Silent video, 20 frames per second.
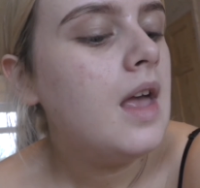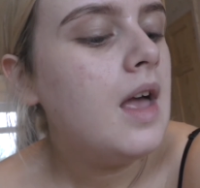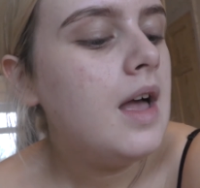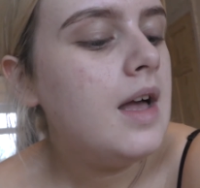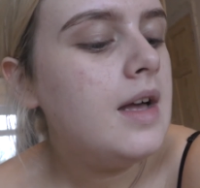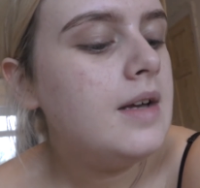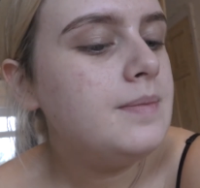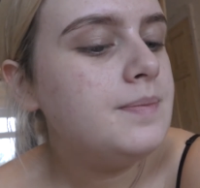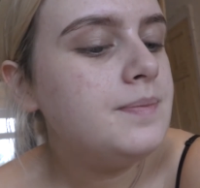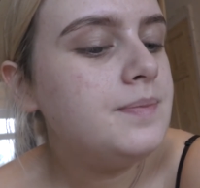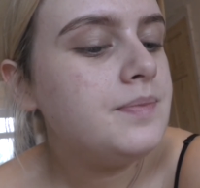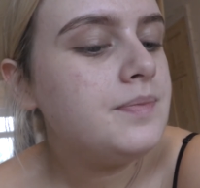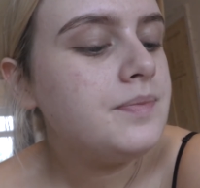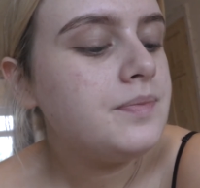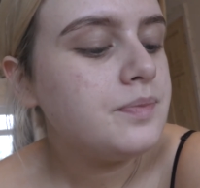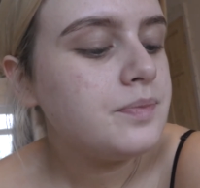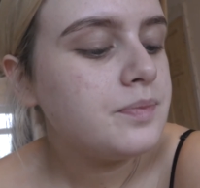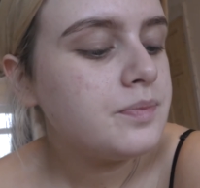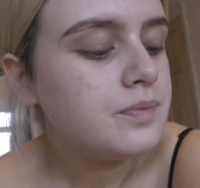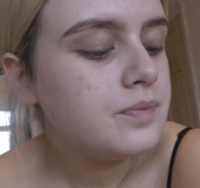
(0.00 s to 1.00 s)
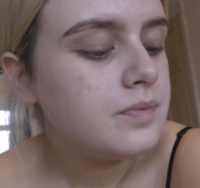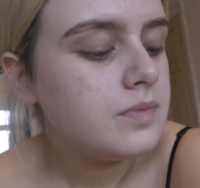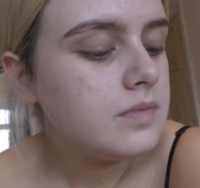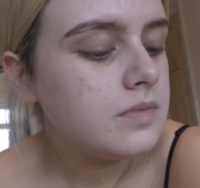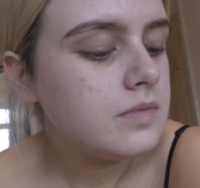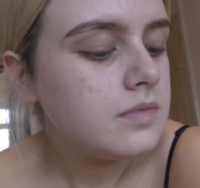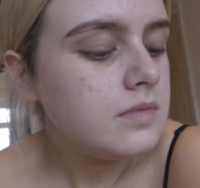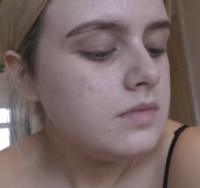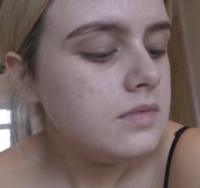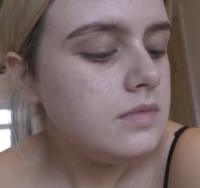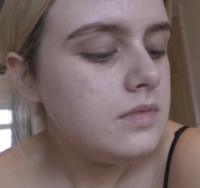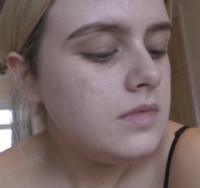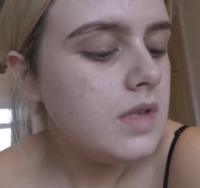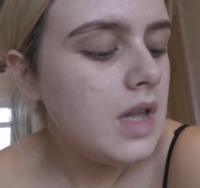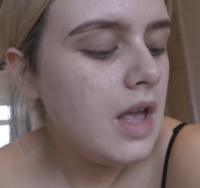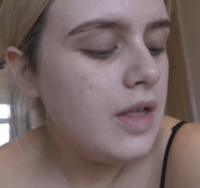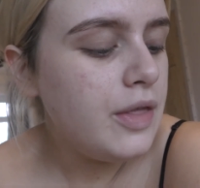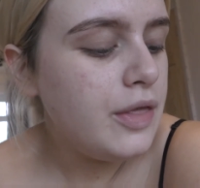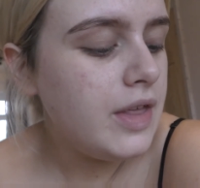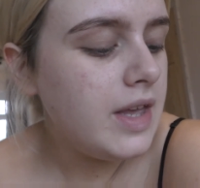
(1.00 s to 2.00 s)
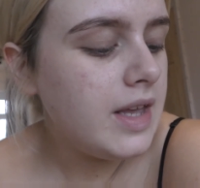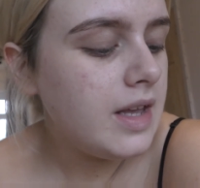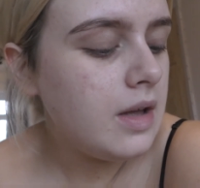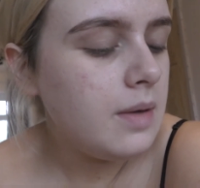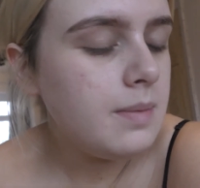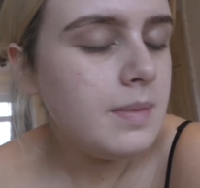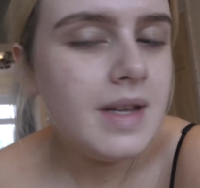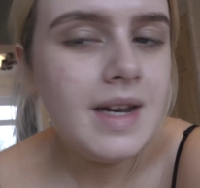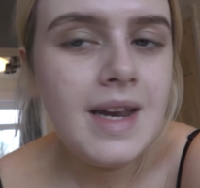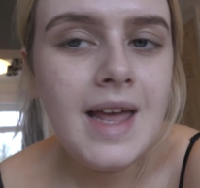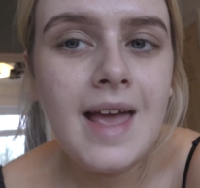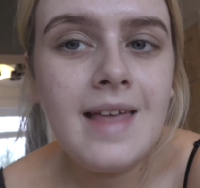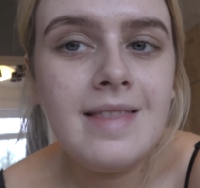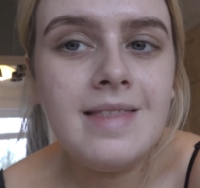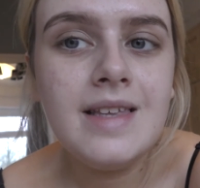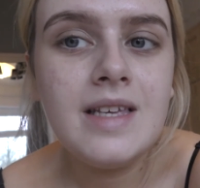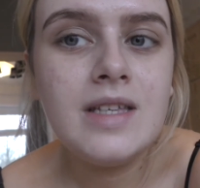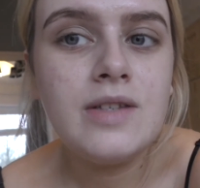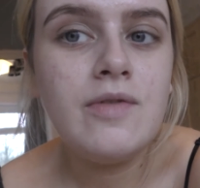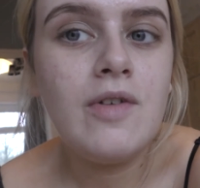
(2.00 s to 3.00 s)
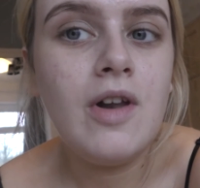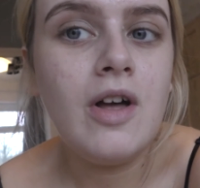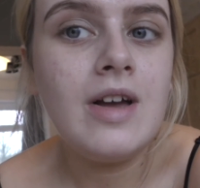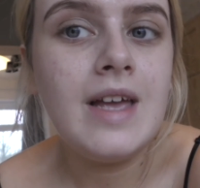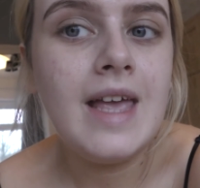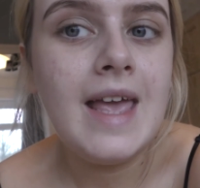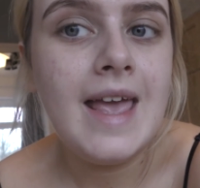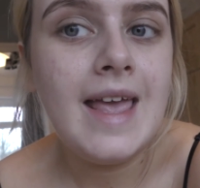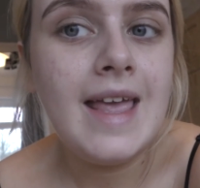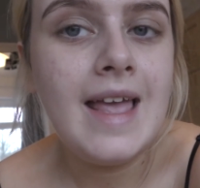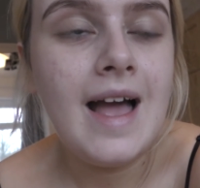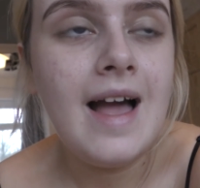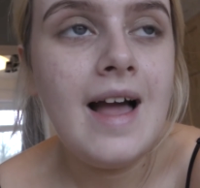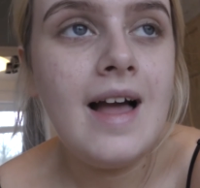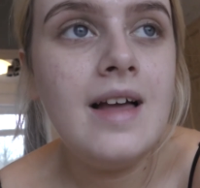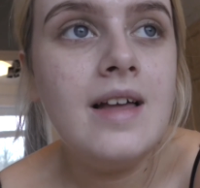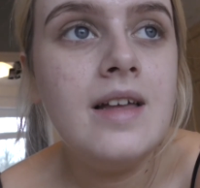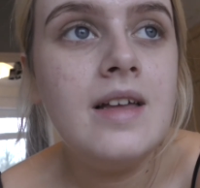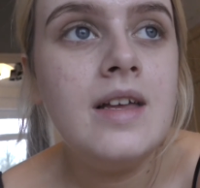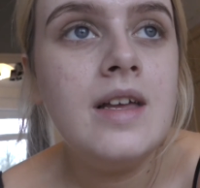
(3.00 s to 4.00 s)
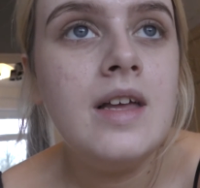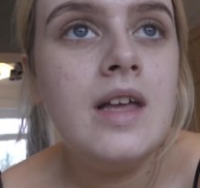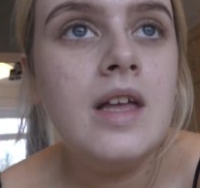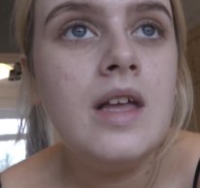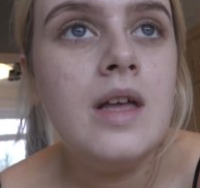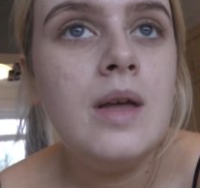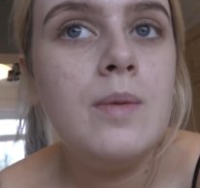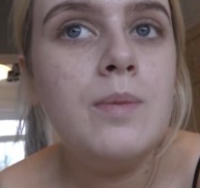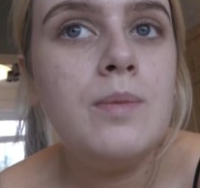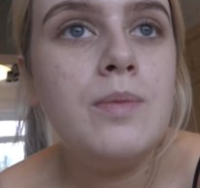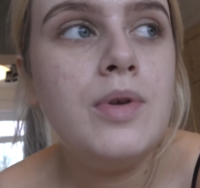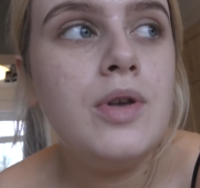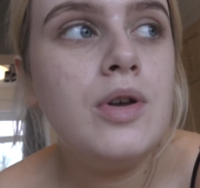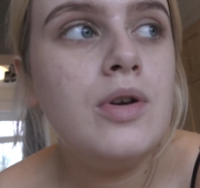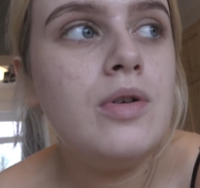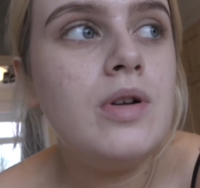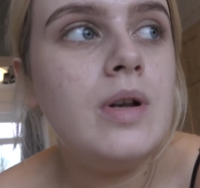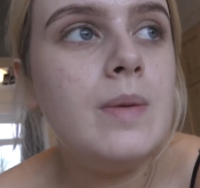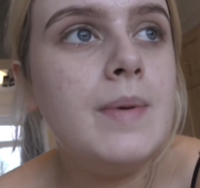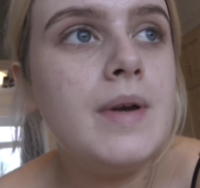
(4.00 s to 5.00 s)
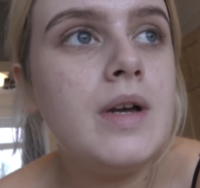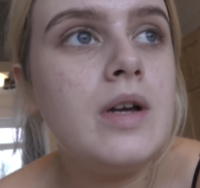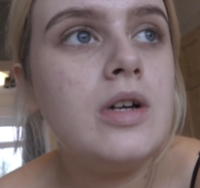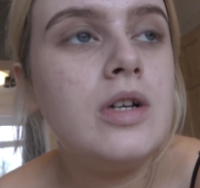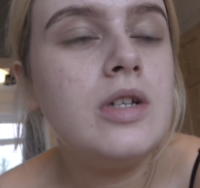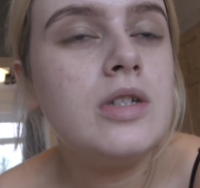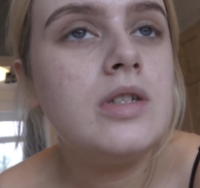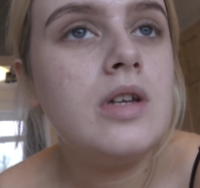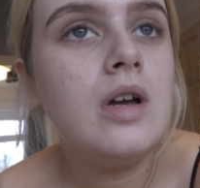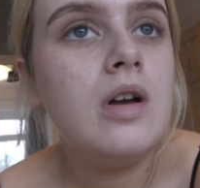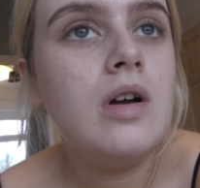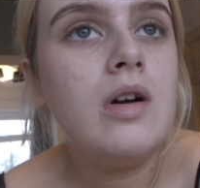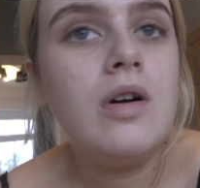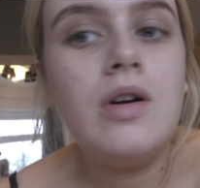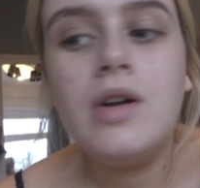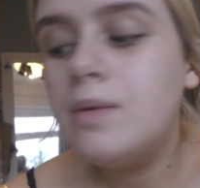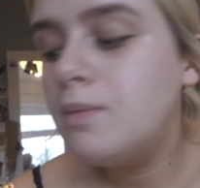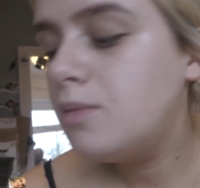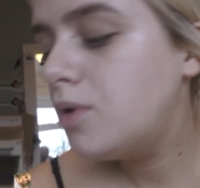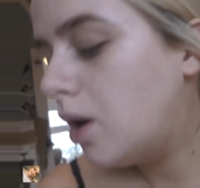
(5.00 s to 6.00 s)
I think I'm going to end this vlog here, purely because I'm